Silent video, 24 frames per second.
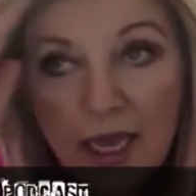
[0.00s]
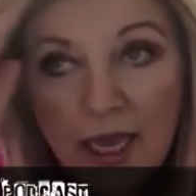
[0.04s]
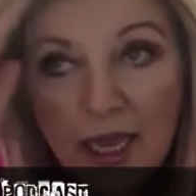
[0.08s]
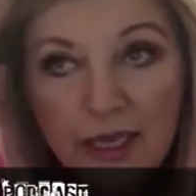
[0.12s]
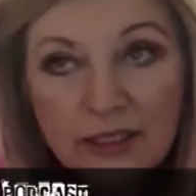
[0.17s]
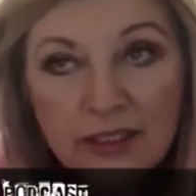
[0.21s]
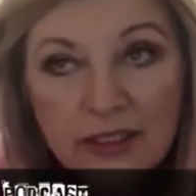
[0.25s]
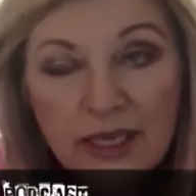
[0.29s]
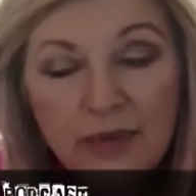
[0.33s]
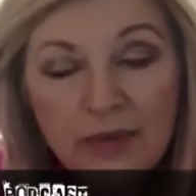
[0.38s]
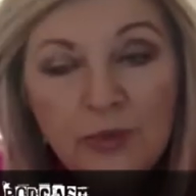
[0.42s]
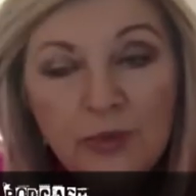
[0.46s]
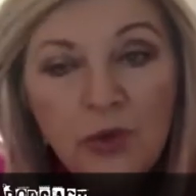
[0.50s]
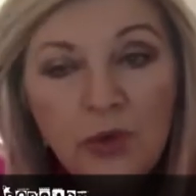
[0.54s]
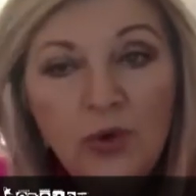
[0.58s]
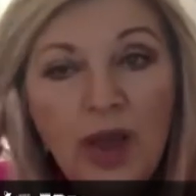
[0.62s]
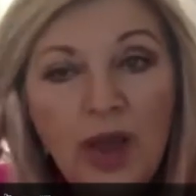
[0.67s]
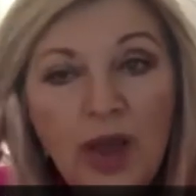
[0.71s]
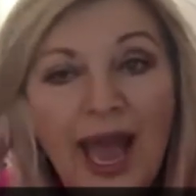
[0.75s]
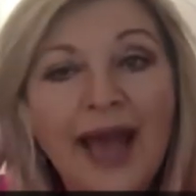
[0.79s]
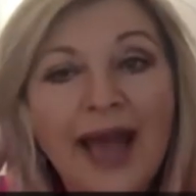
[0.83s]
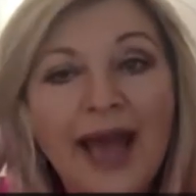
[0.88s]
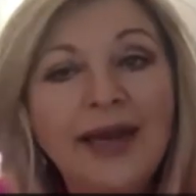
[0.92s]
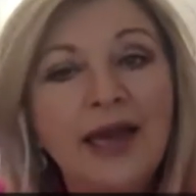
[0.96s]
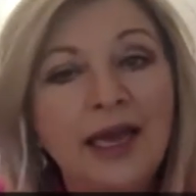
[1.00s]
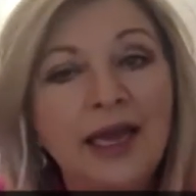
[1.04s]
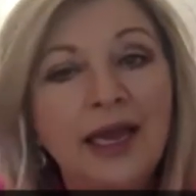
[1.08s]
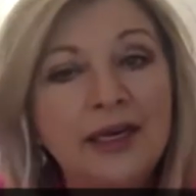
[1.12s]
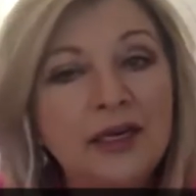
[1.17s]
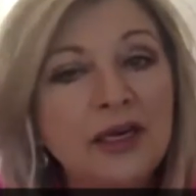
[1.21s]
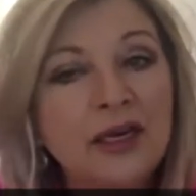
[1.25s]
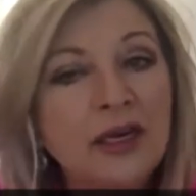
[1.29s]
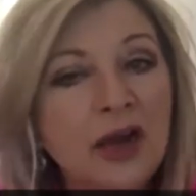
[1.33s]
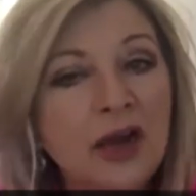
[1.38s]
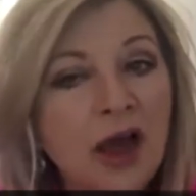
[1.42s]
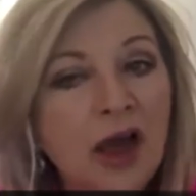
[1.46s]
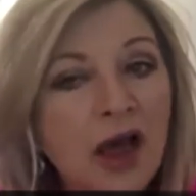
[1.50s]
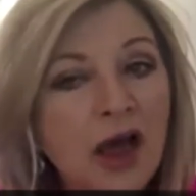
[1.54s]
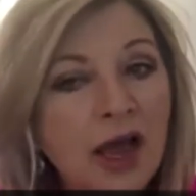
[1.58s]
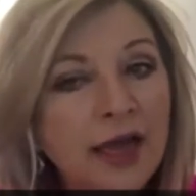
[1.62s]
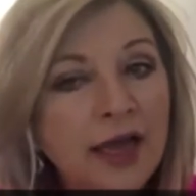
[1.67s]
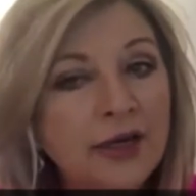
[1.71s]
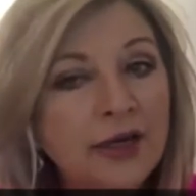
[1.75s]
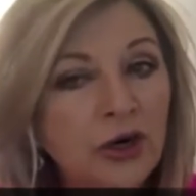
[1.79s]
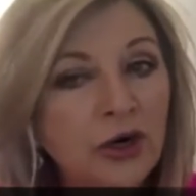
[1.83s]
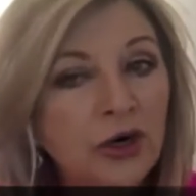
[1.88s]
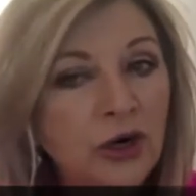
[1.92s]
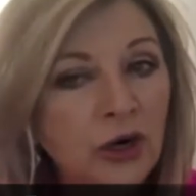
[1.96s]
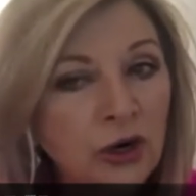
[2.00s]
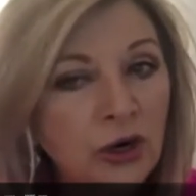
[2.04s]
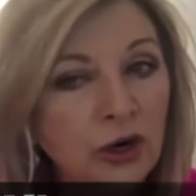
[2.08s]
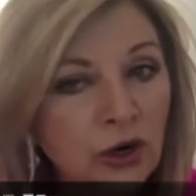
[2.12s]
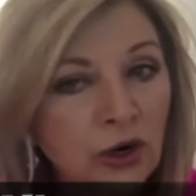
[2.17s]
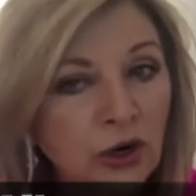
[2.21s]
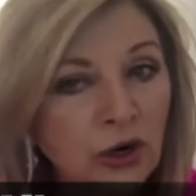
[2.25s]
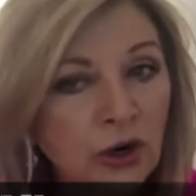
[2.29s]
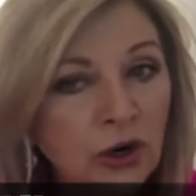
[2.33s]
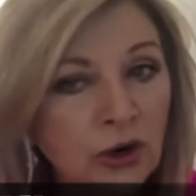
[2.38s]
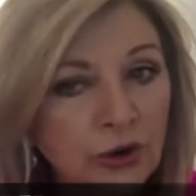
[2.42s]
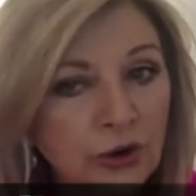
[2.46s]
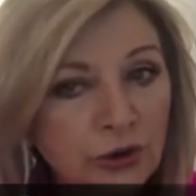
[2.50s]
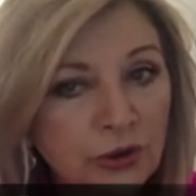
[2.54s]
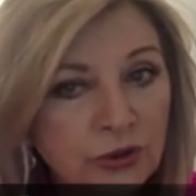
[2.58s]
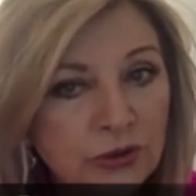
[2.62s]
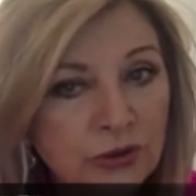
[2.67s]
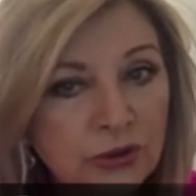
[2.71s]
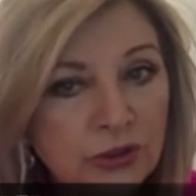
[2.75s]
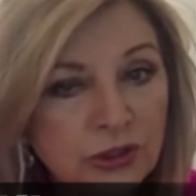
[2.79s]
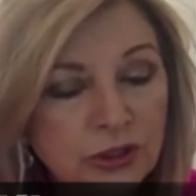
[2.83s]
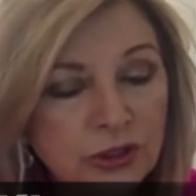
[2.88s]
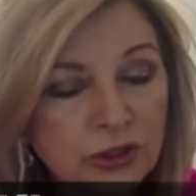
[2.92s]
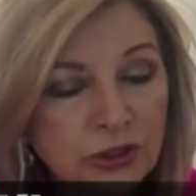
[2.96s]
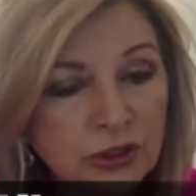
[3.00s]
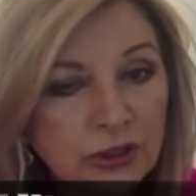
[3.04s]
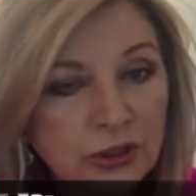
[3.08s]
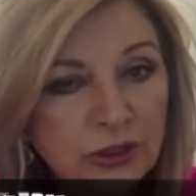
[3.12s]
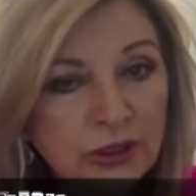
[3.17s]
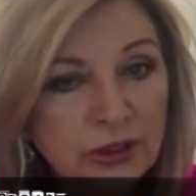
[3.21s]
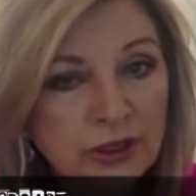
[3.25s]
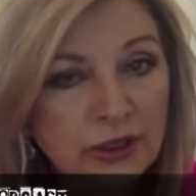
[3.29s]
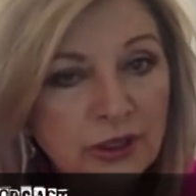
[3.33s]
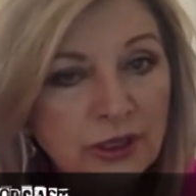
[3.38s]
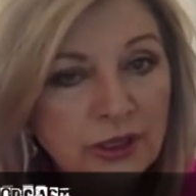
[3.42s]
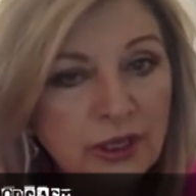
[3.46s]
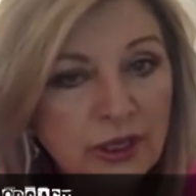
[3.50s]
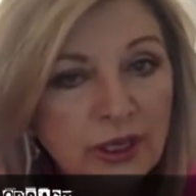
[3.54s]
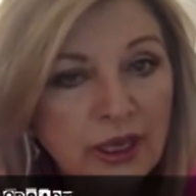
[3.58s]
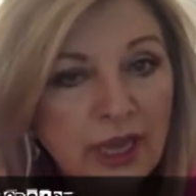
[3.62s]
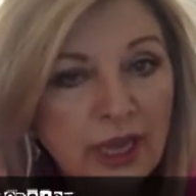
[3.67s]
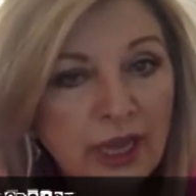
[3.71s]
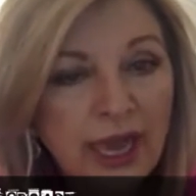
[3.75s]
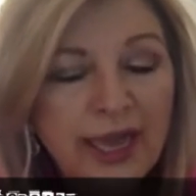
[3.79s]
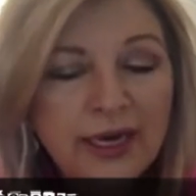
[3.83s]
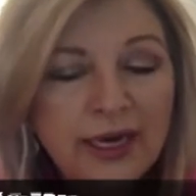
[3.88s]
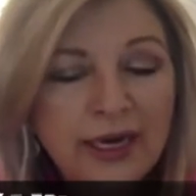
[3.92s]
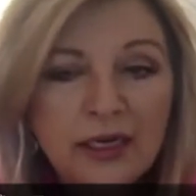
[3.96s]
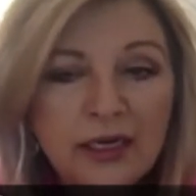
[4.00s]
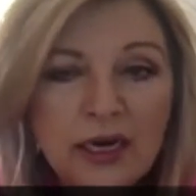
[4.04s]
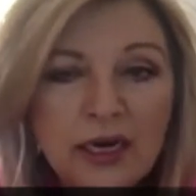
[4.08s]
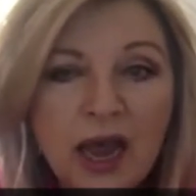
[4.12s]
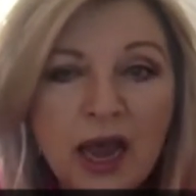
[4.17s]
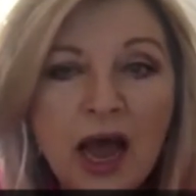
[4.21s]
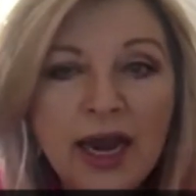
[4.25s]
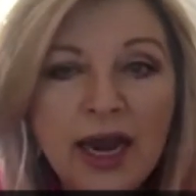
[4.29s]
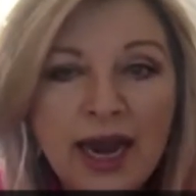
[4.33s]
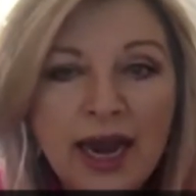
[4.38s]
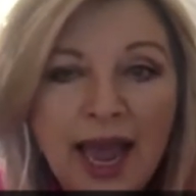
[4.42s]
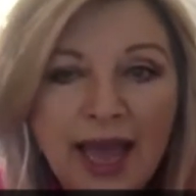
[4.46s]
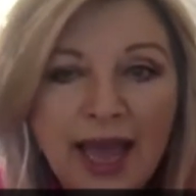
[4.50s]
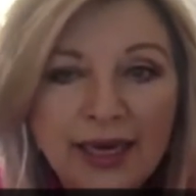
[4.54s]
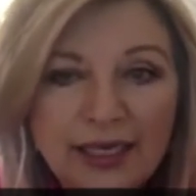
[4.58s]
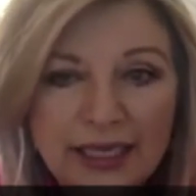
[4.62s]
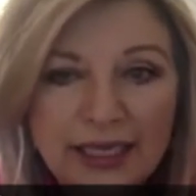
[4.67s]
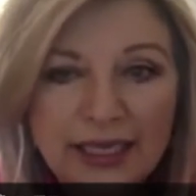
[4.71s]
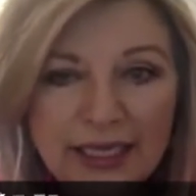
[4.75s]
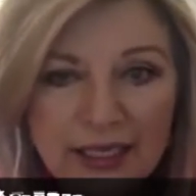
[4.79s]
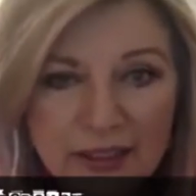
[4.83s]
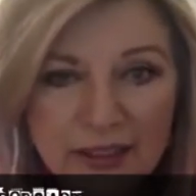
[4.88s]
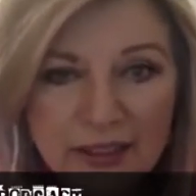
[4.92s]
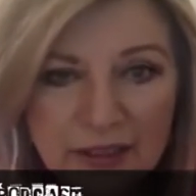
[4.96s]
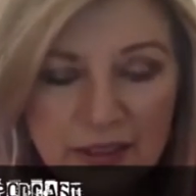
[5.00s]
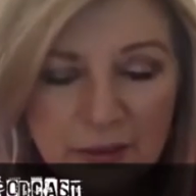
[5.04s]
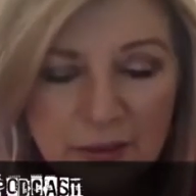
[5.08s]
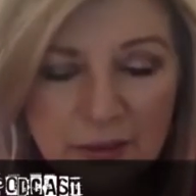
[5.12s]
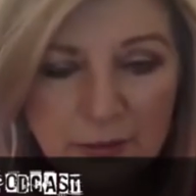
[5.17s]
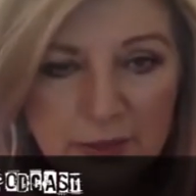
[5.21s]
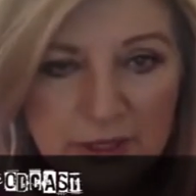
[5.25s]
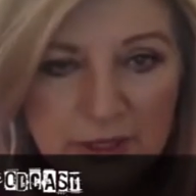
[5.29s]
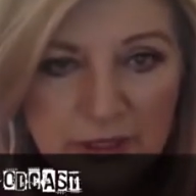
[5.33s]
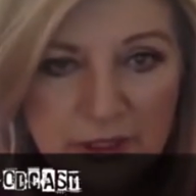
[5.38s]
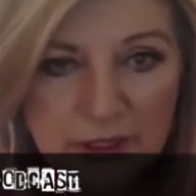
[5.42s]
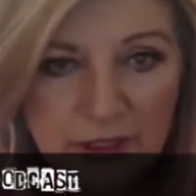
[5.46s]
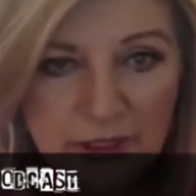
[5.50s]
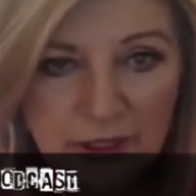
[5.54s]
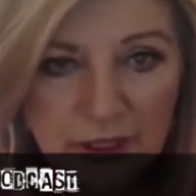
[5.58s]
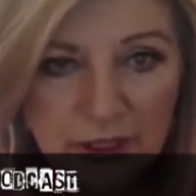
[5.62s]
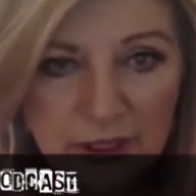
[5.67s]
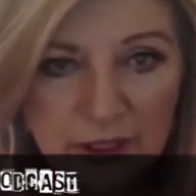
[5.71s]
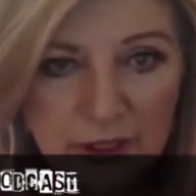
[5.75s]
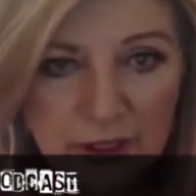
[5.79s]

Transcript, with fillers: Samuel, had I not heard, had I not had intimacy,